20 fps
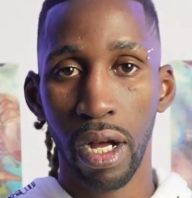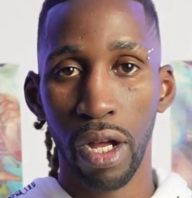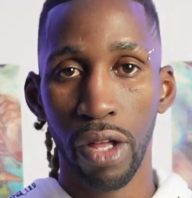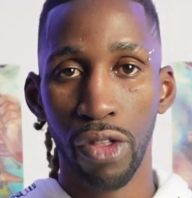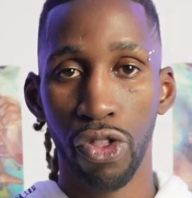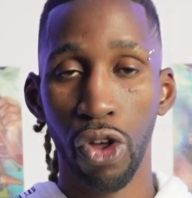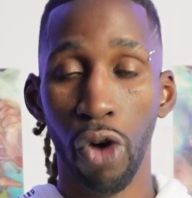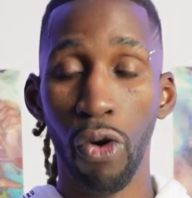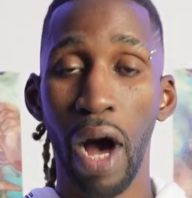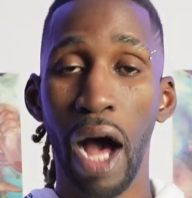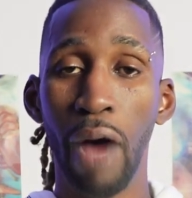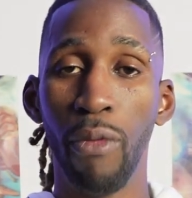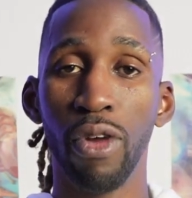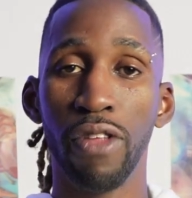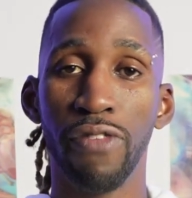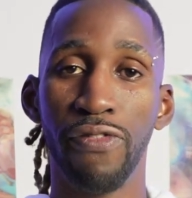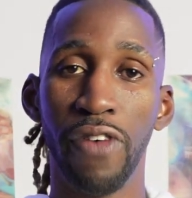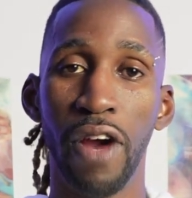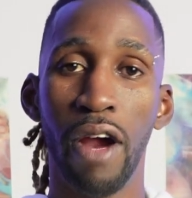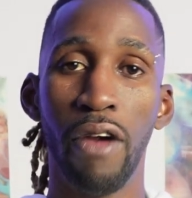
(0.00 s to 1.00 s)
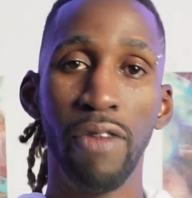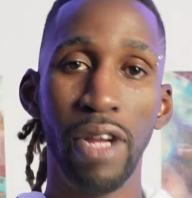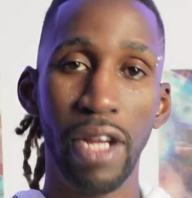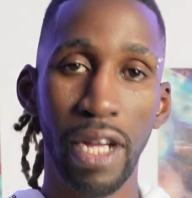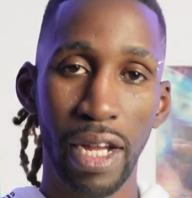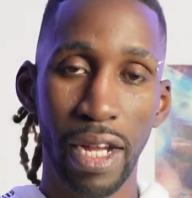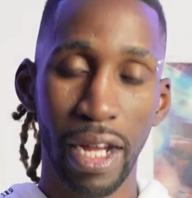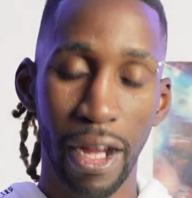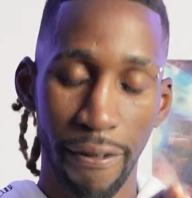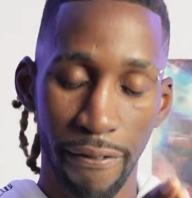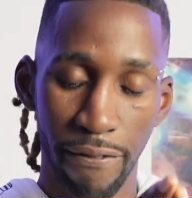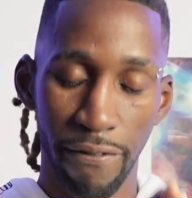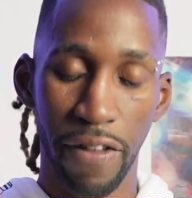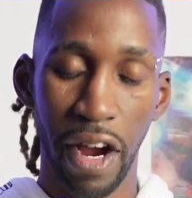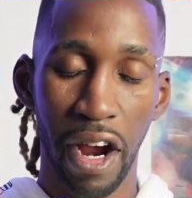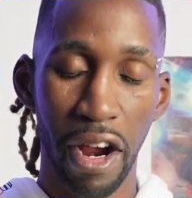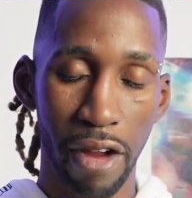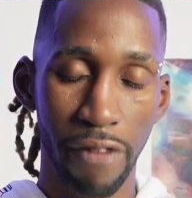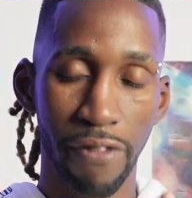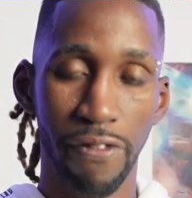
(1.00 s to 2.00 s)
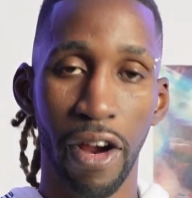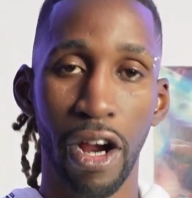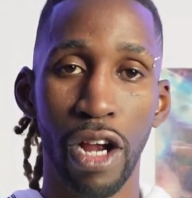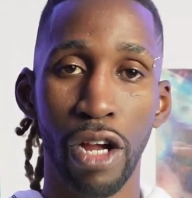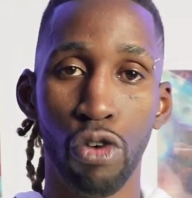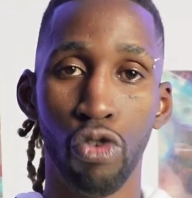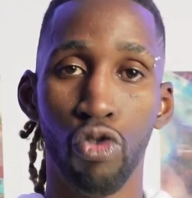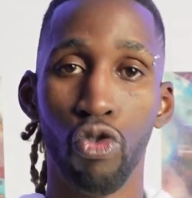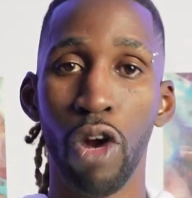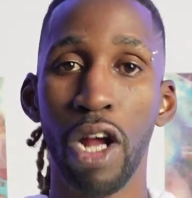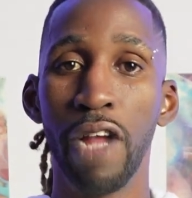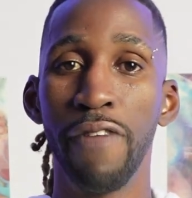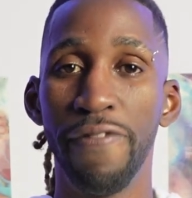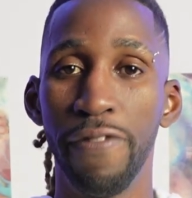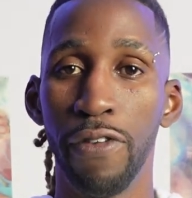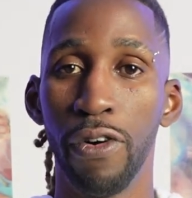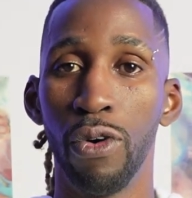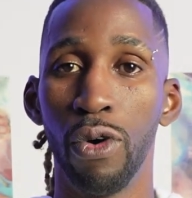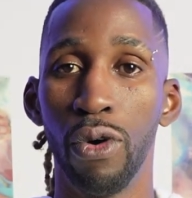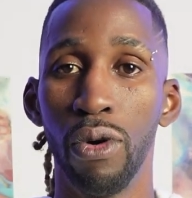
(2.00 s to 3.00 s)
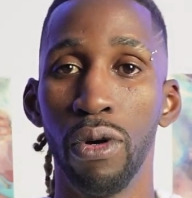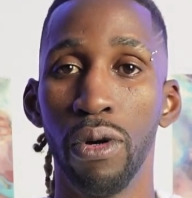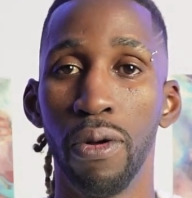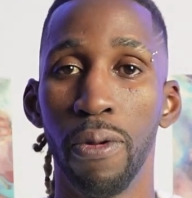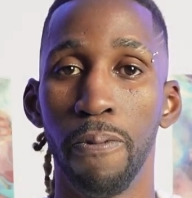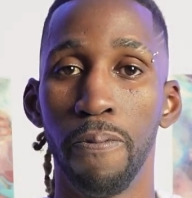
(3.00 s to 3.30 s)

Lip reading: Though I was very, very, very grateful,